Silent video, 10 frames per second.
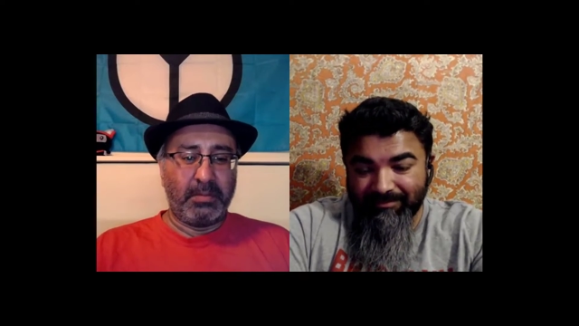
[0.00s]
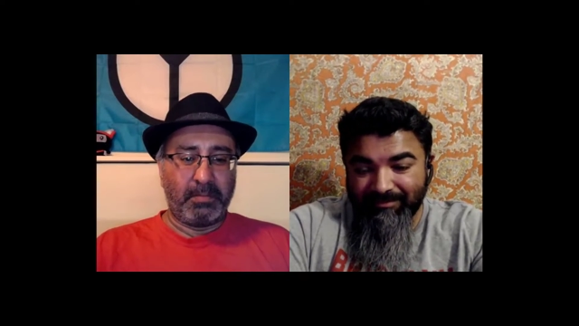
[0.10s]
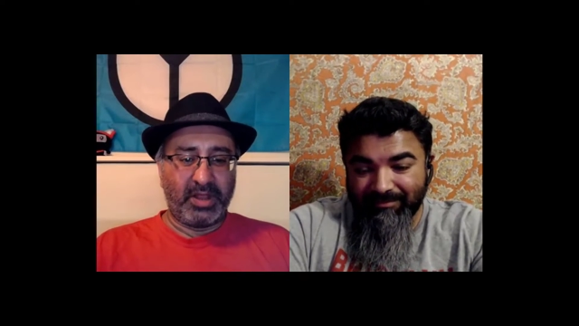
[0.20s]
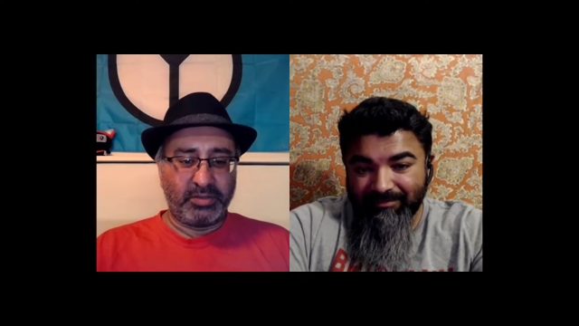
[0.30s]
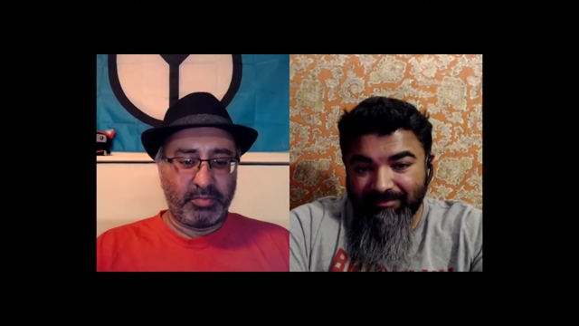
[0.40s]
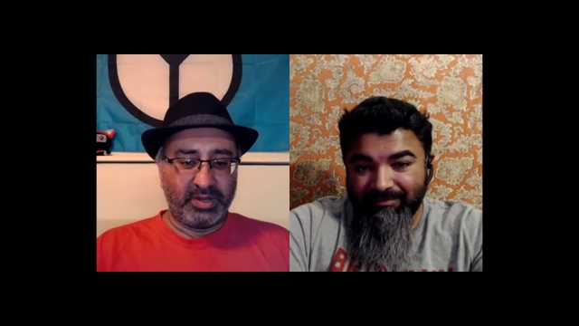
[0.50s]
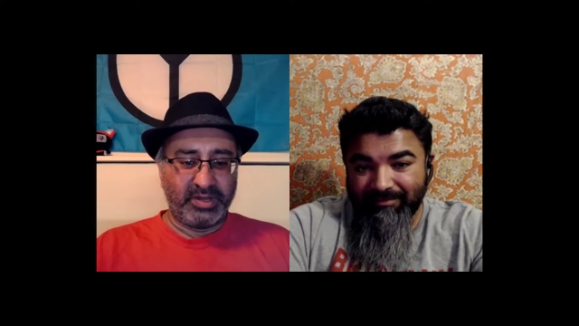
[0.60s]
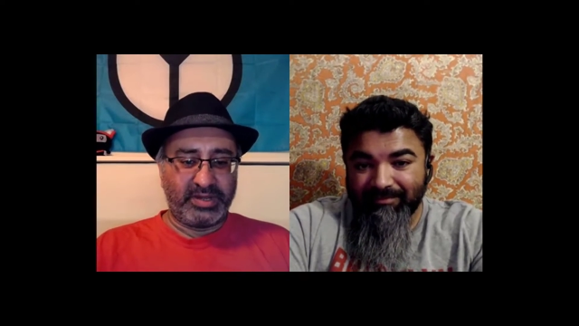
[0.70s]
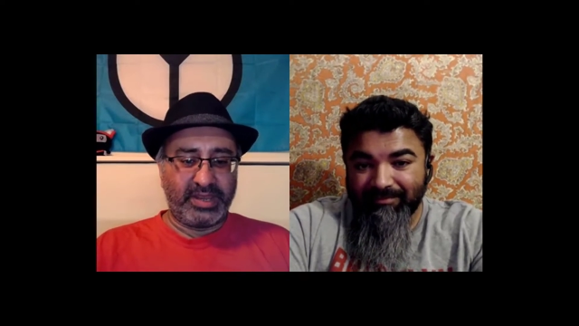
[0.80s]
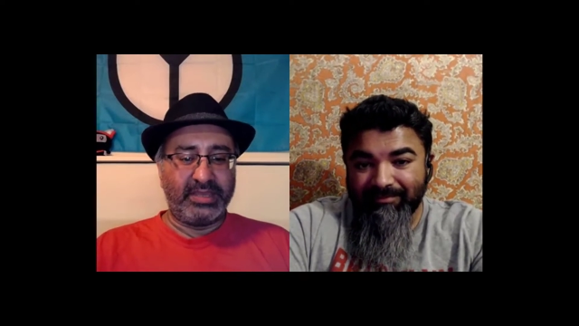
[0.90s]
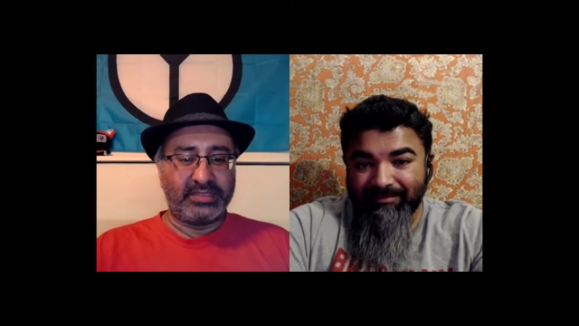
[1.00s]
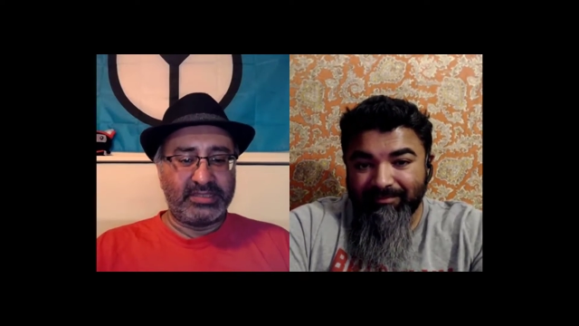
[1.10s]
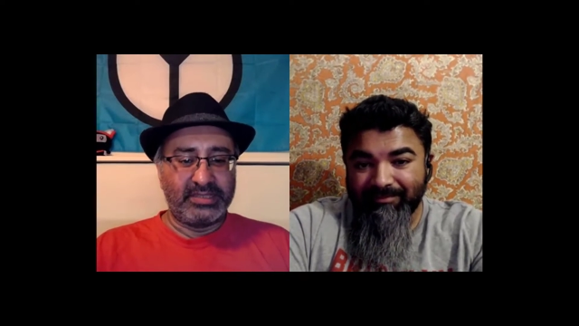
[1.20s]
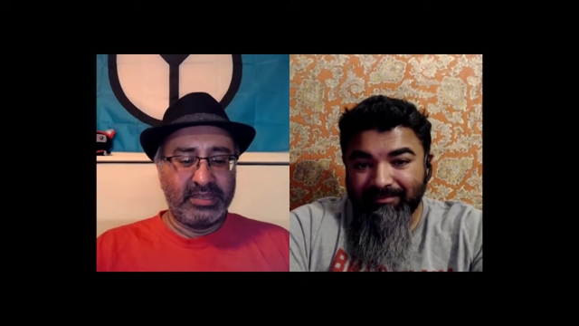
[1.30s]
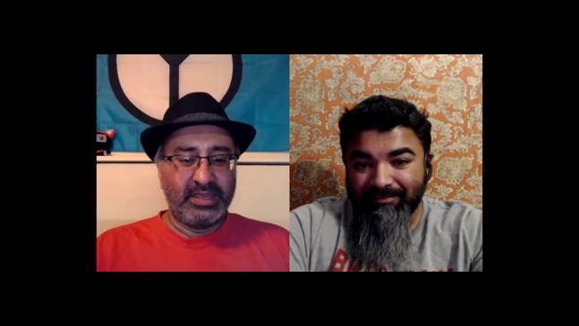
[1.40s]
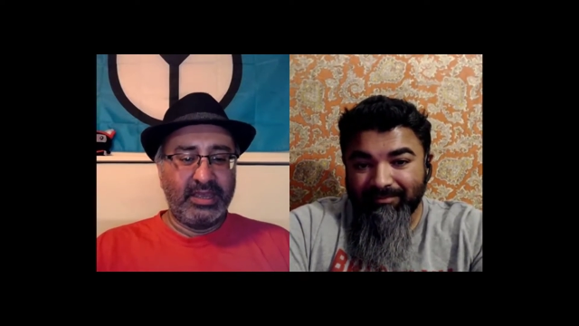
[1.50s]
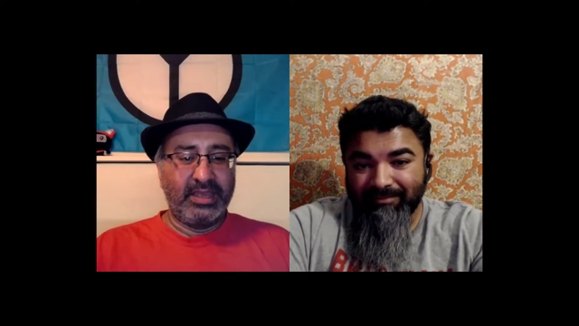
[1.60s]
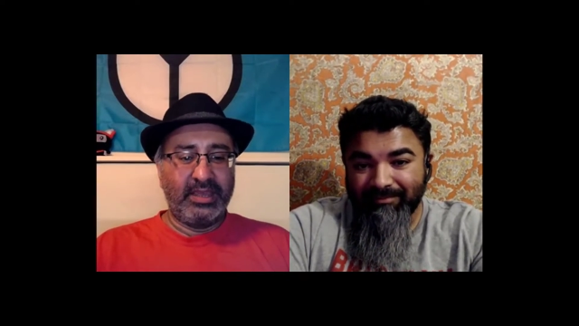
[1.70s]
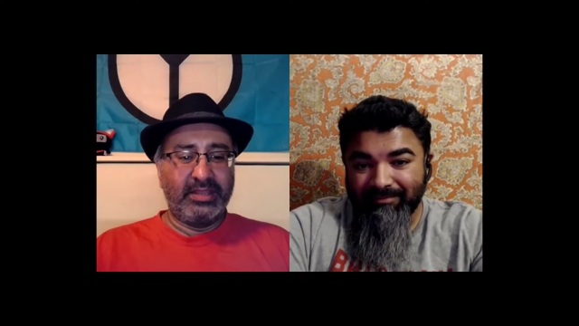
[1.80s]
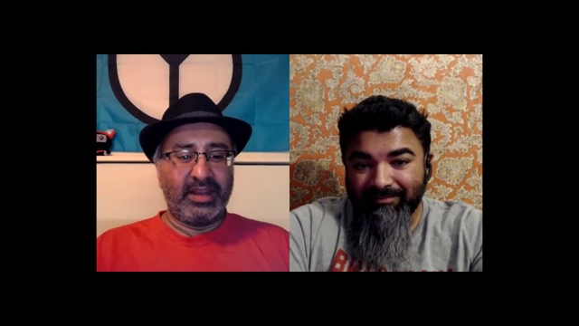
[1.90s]
Speaker 1: multiple days,
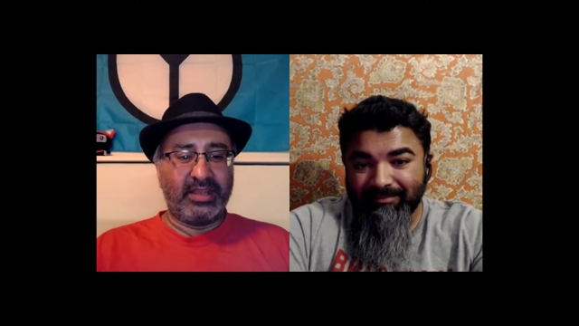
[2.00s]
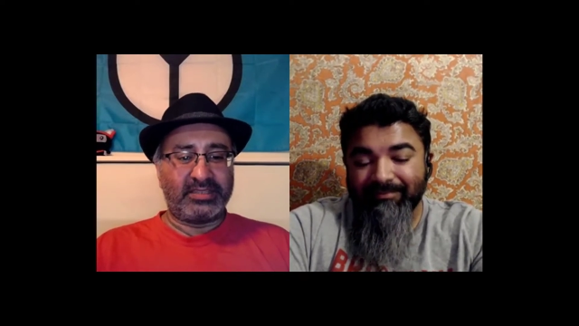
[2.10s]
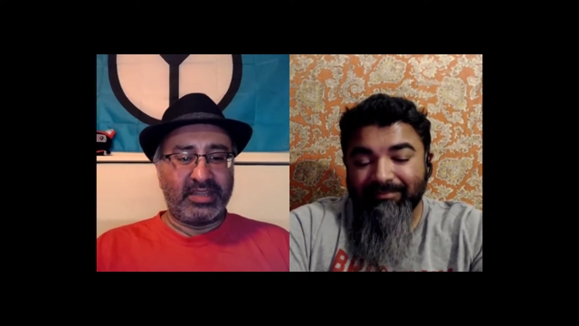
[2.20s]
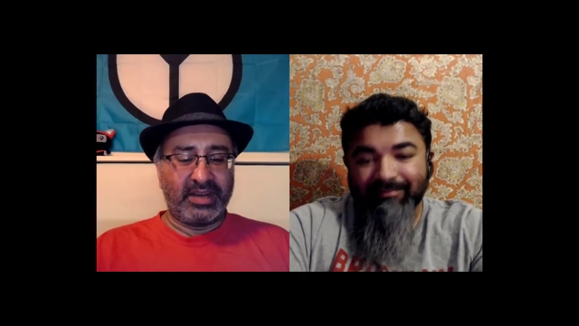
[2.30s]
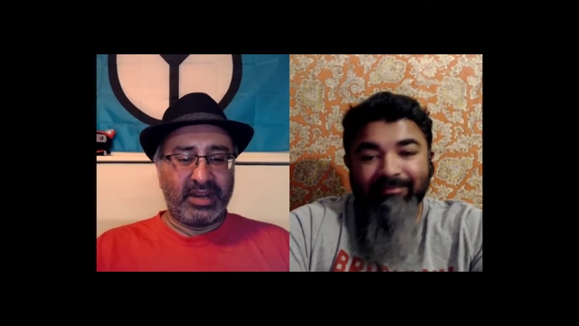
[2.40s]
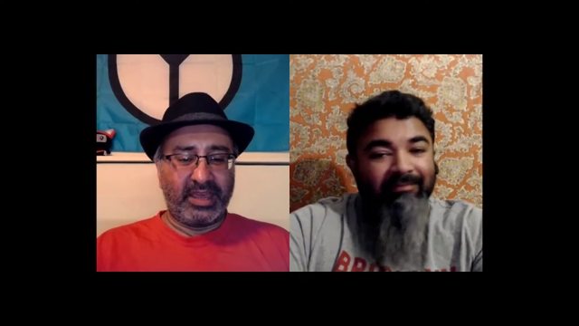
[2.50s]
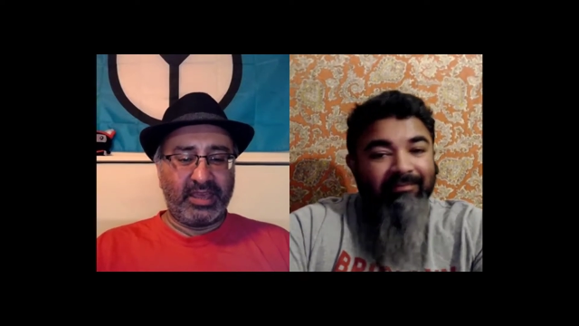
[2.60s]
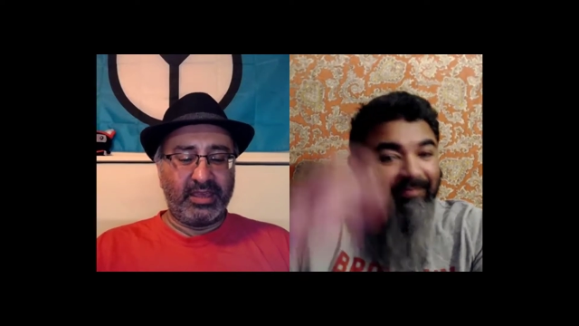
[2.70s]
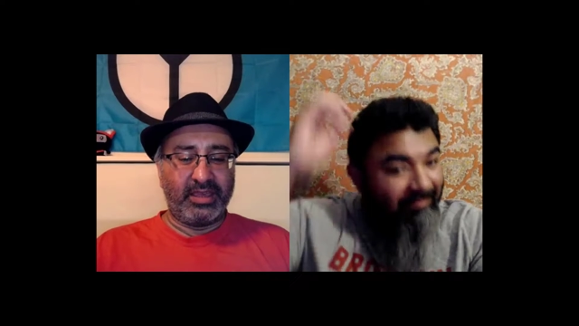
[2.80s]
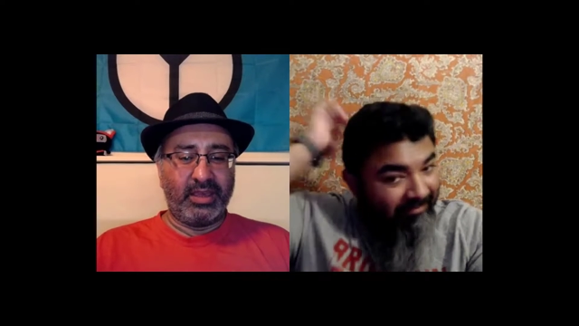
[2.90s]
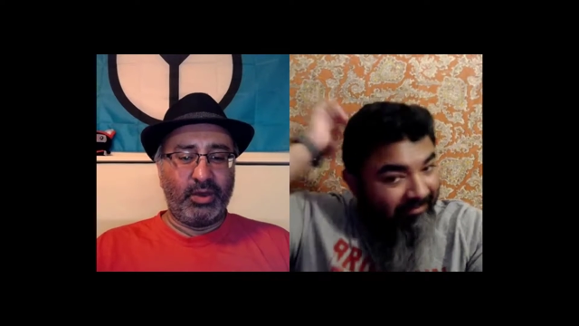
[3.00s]
then I started like,